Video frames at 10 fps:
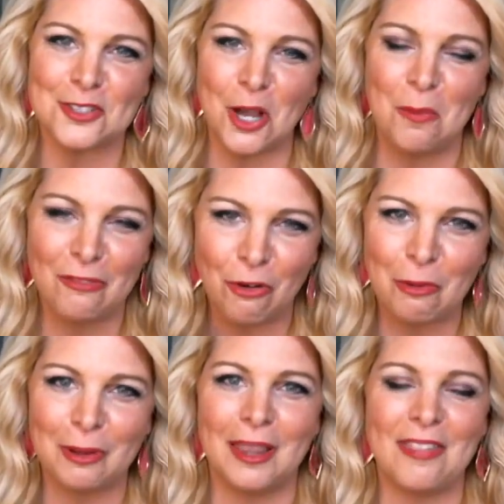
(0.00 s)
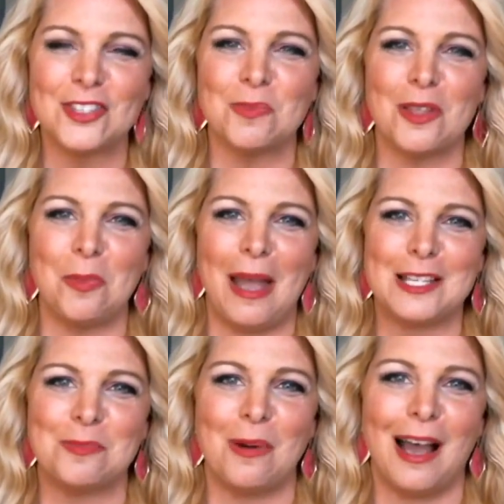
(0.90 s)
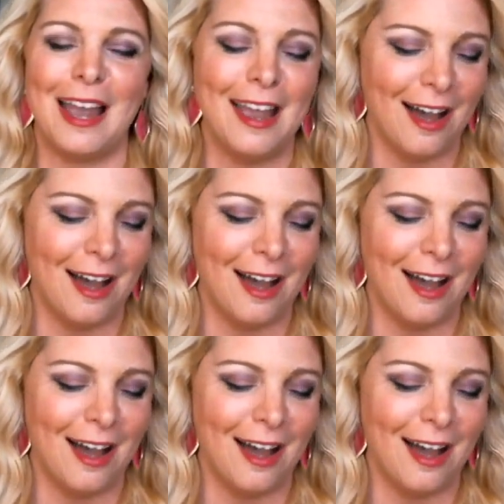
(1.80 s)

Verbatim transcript: So before we let this month pass by,